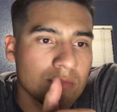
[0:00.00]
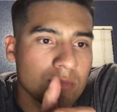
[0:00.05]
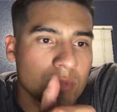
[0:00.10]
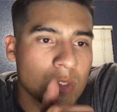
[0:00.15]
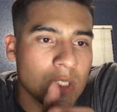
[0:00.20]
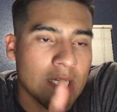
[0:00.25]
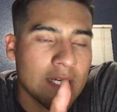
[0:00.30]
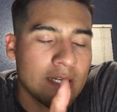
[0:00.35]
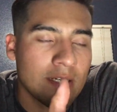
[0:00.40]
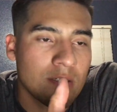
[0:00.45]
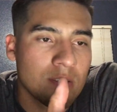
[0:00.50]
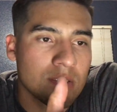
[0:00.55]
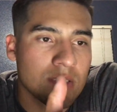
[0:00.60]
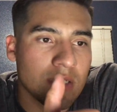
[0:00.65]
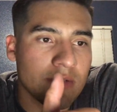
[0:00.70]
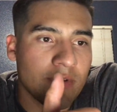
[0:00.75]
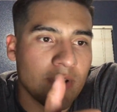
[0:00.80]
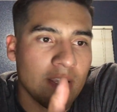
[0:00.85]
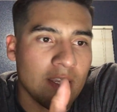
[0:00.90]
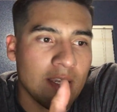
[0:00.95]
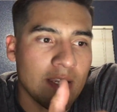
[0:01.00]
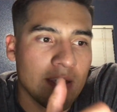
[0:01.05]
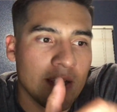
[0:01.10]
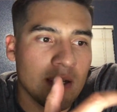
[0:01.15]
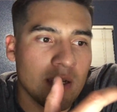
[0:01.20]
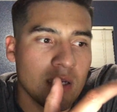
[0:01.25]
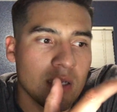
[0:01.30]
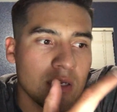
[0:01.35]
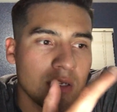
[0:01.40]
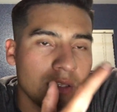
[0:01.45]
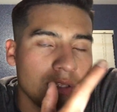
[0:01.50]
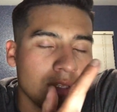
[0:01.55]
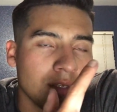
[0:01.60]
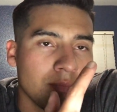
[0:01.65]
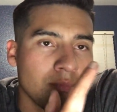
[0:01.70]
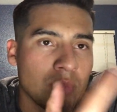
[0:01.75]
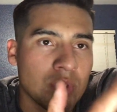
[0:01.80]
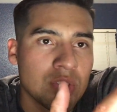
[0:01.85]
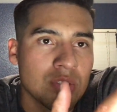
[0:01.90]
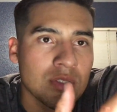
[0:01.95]
tires. I've had the
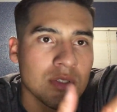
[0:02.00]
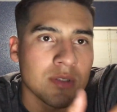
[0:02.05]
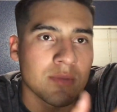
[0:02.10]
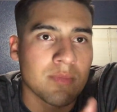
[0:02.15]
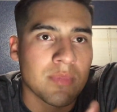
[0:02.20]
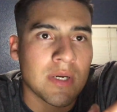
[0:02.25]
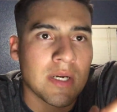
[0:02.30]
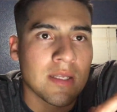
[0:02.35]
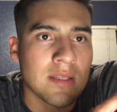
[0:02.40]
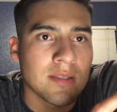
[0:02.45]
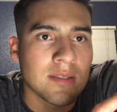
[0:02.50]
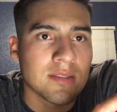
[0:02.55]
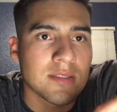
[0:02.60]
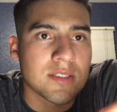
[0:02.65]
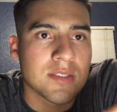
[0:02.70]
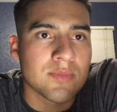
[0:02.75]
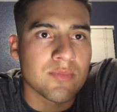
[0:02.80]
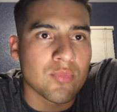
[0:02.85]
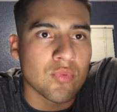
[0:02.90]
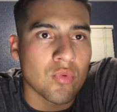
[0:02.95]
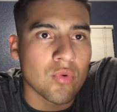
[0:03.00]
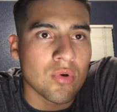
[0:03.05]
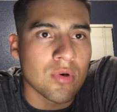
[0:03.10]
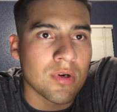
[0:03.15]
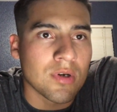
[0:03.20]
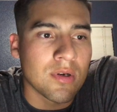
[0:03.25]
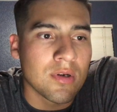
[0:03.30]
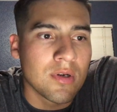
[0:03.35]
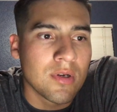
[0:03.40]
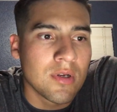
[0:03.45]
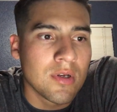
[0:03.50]
Michelin Pilot Sport